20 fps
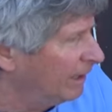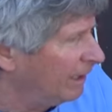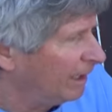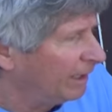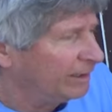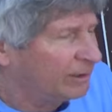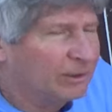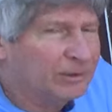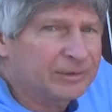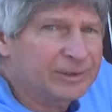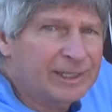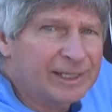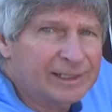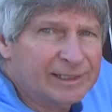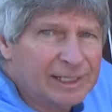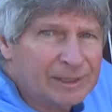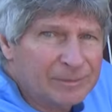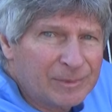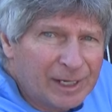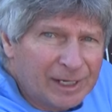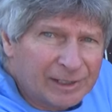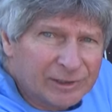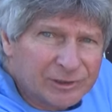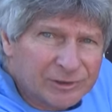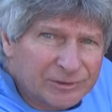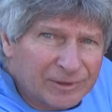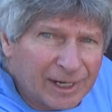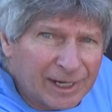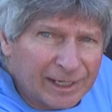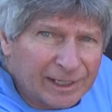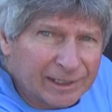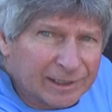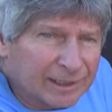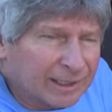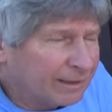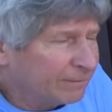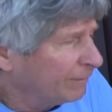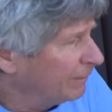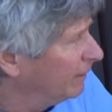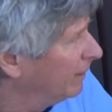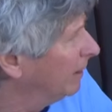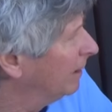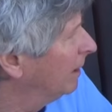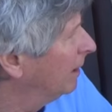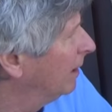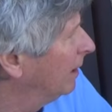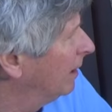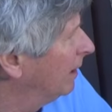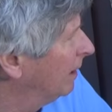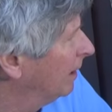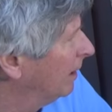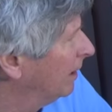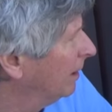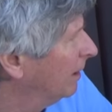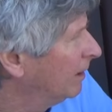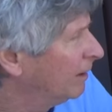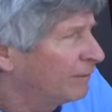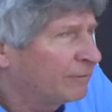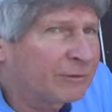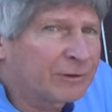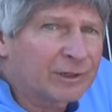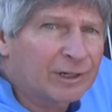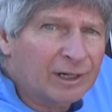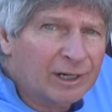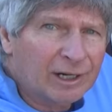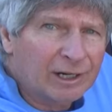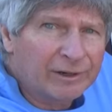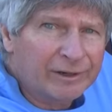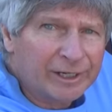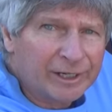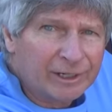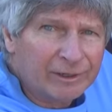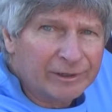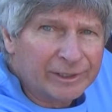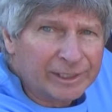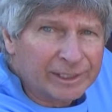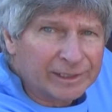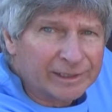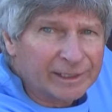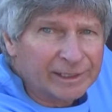I don't think they make it strong enough for our area.